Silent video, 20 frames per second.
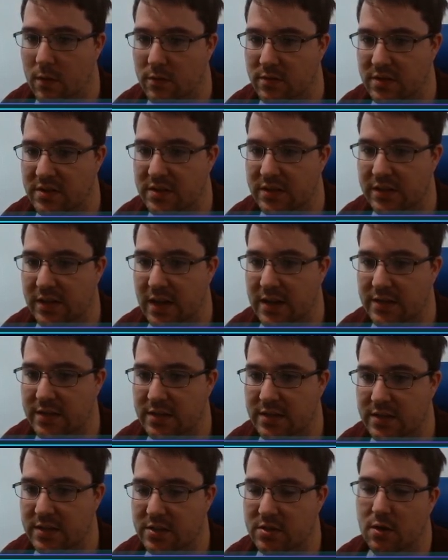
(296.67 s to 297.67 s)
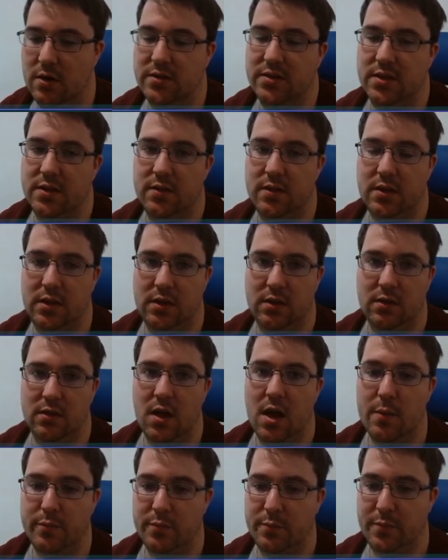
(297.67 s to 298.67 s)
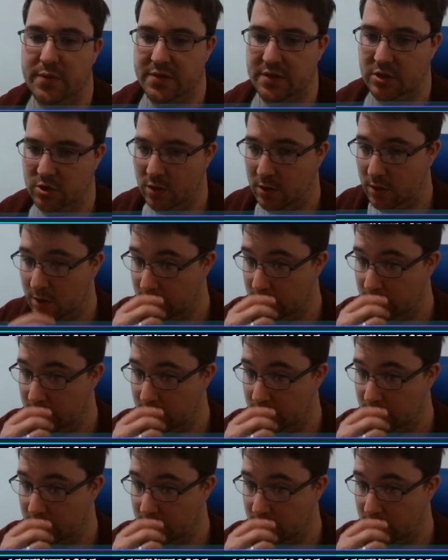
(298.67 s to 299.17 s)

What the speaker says: Since it starts in the up position.